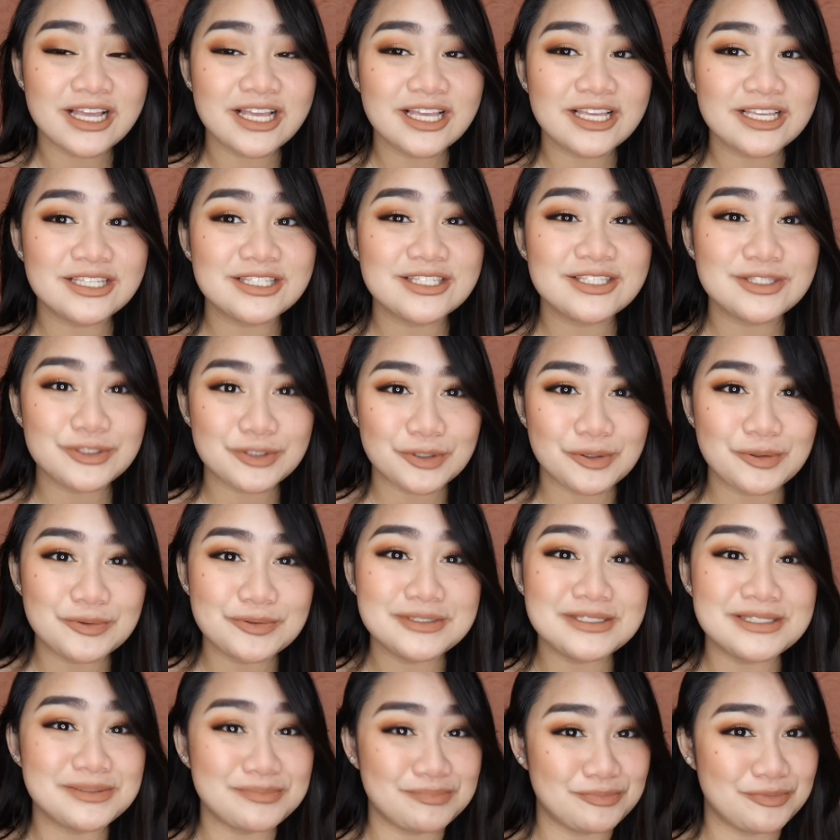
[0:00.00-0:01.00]
is so
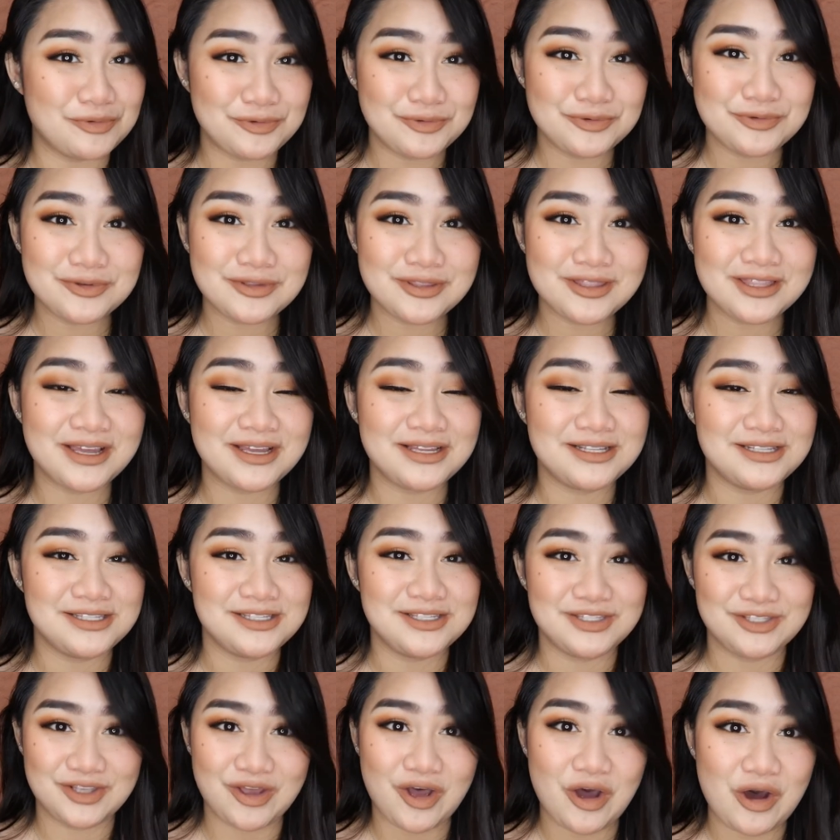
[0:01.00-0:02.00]
smooth and
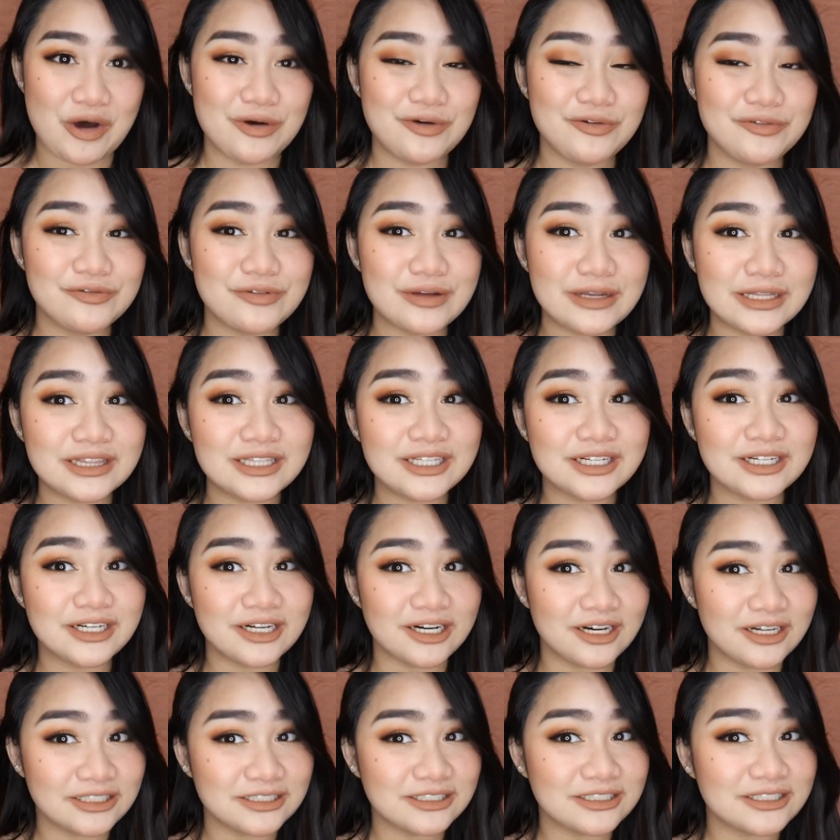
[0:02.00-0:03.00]
soft and the
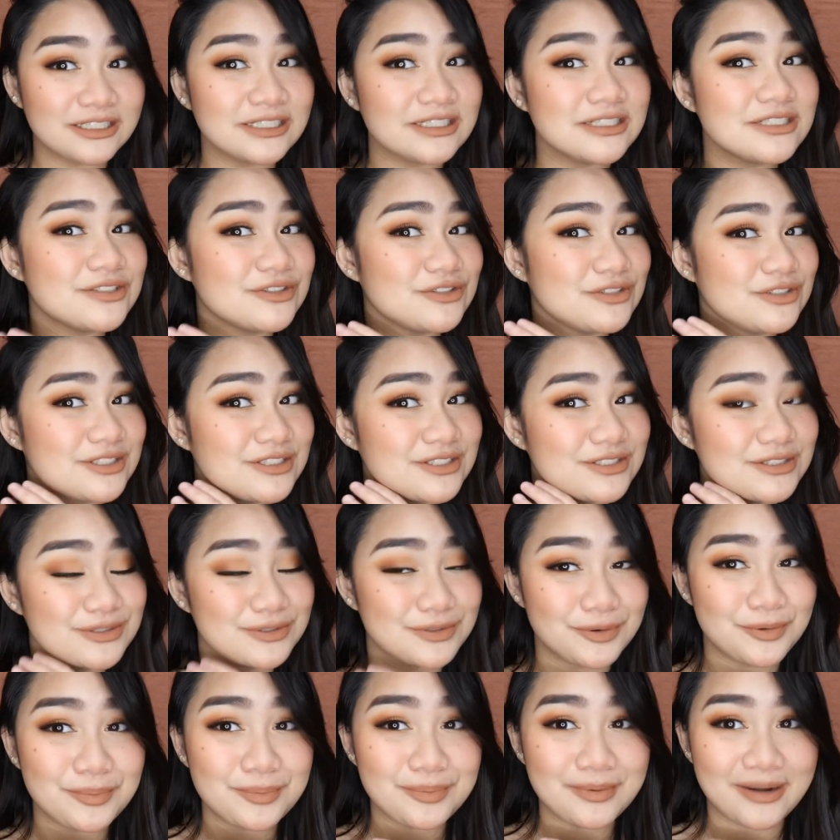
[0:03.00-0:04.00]
color is just
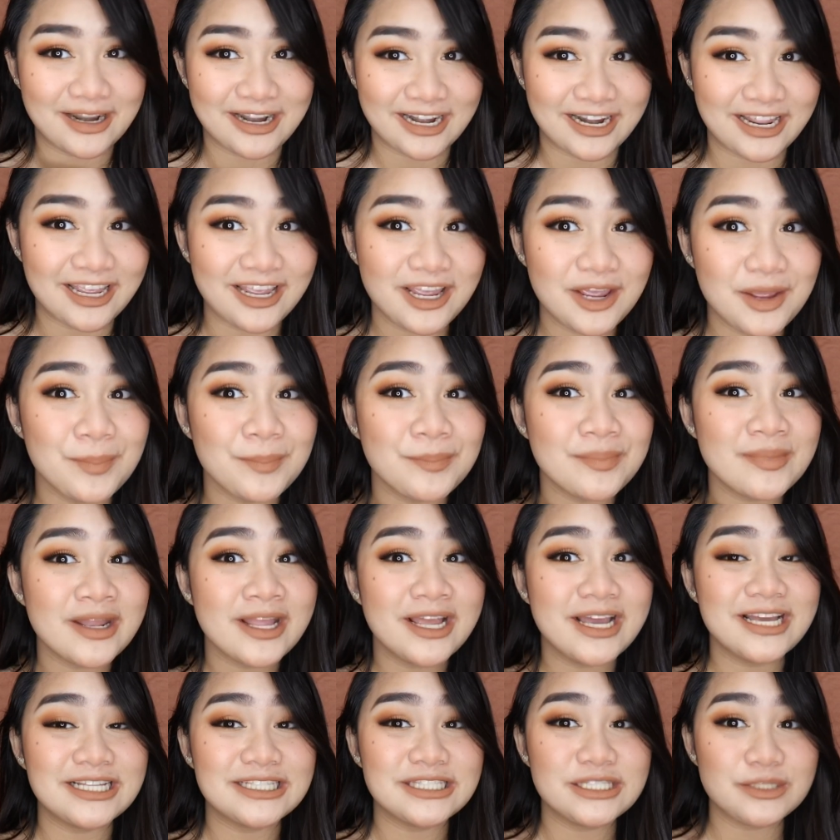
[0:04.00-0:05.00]
so pretty.
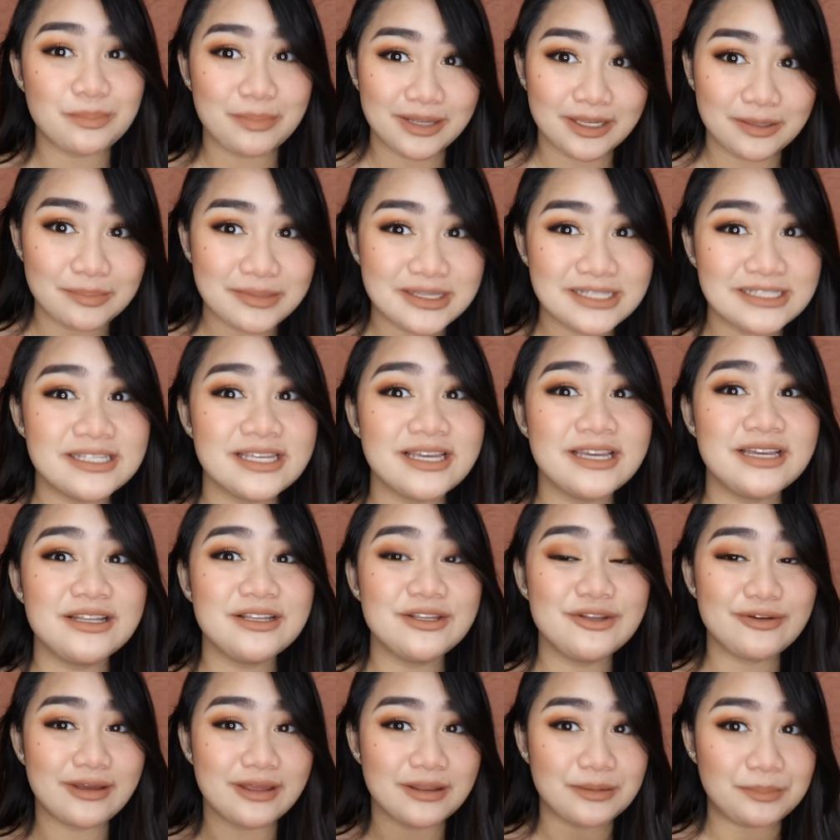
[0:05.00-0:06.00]
It's pigmented,
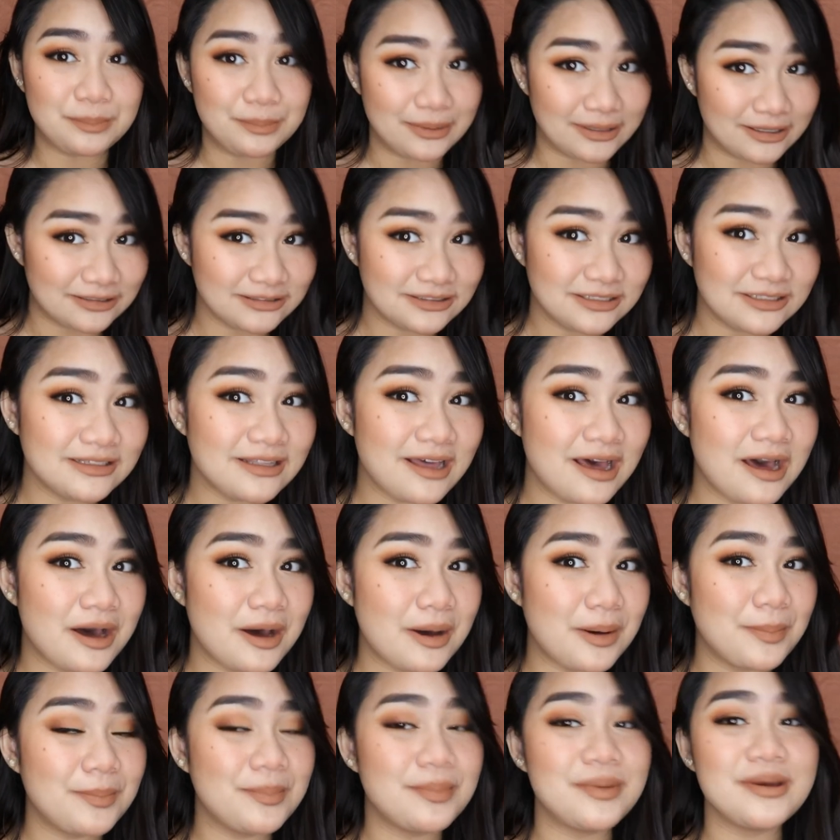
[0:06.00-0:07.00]
you can build it
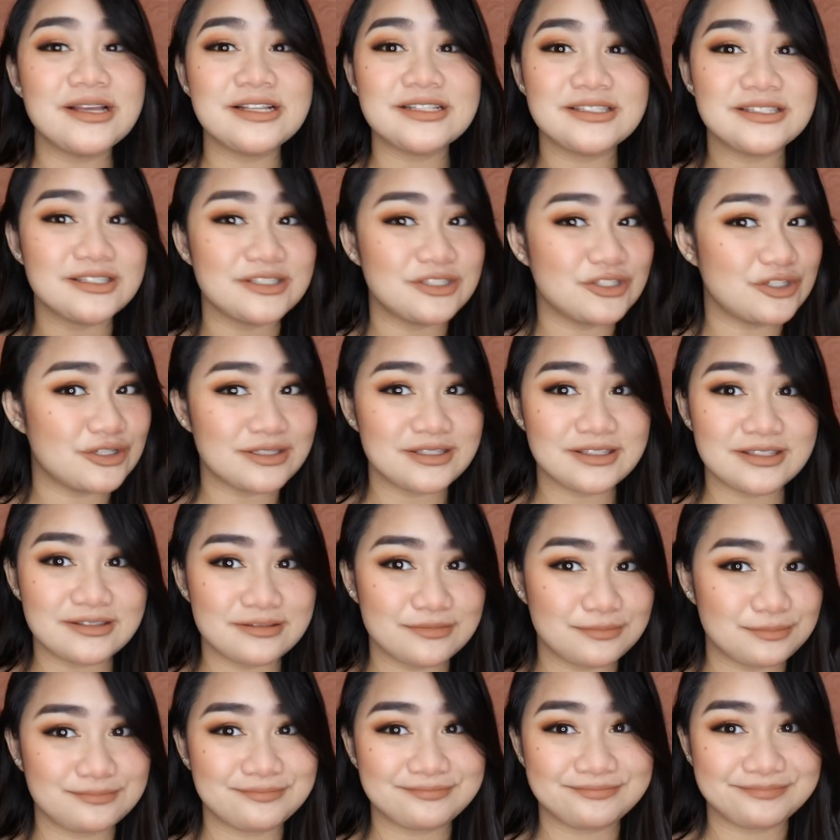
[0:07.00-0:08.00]
up. It's just
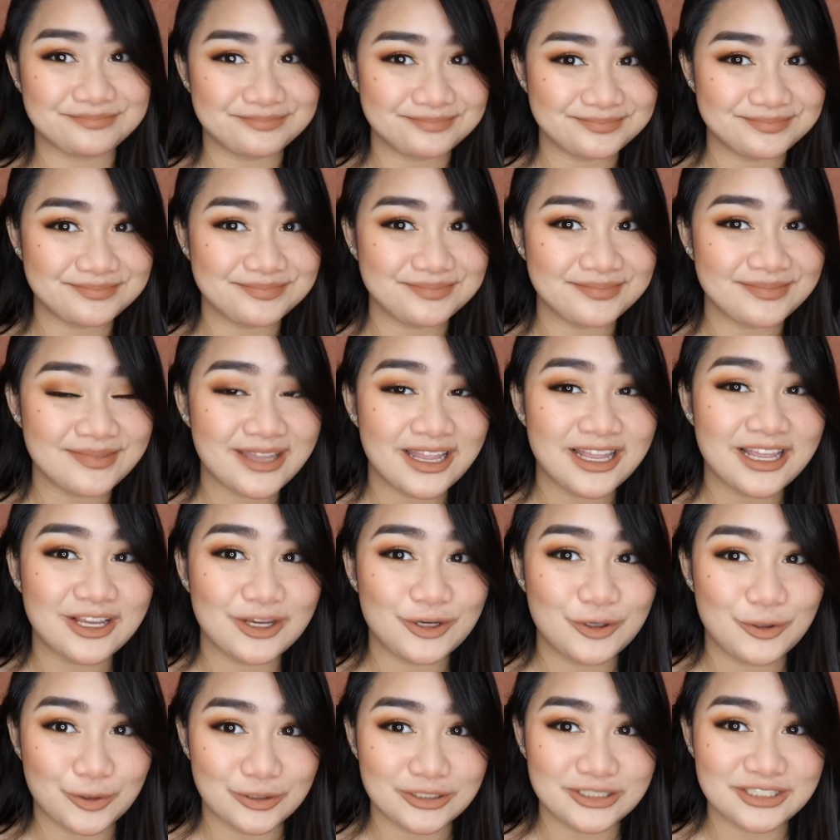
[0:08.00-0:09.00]

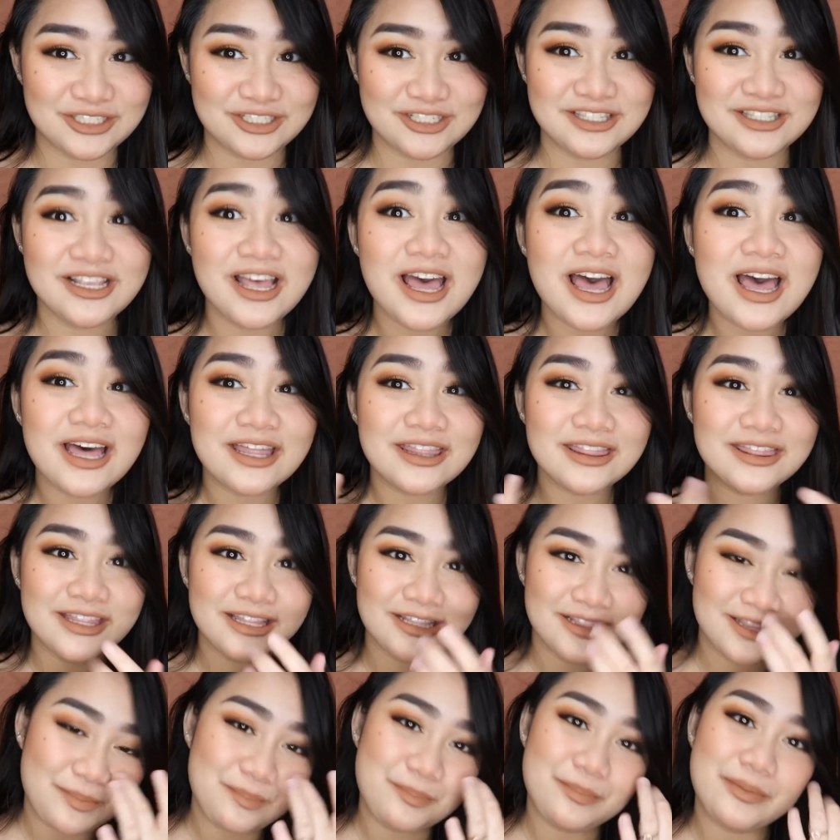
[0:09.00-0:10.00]
gorgeous. The
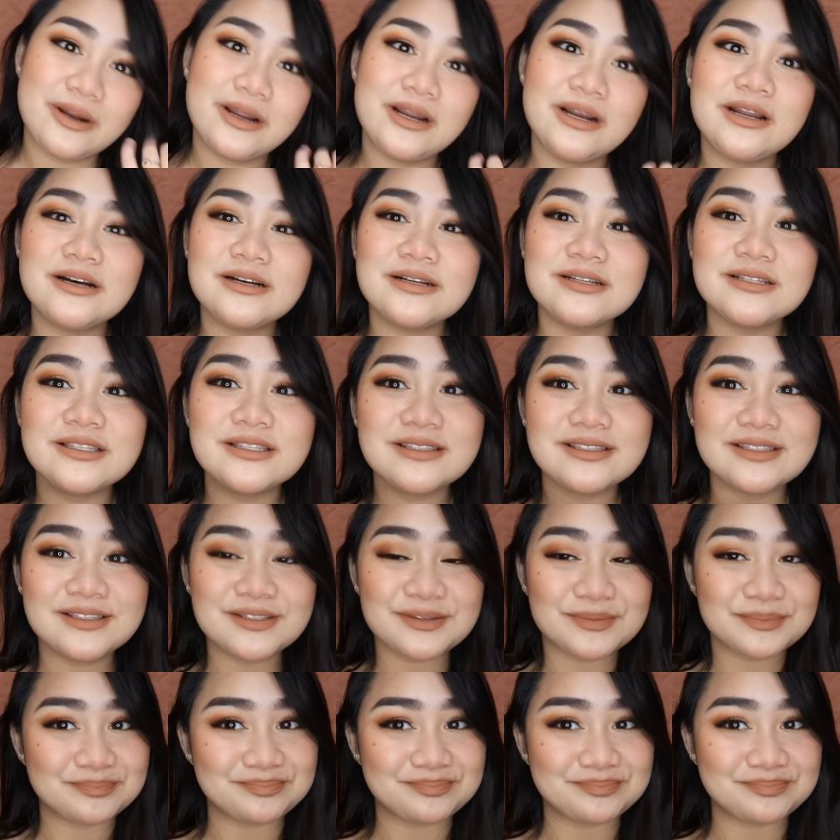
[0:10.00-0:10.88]
lip products,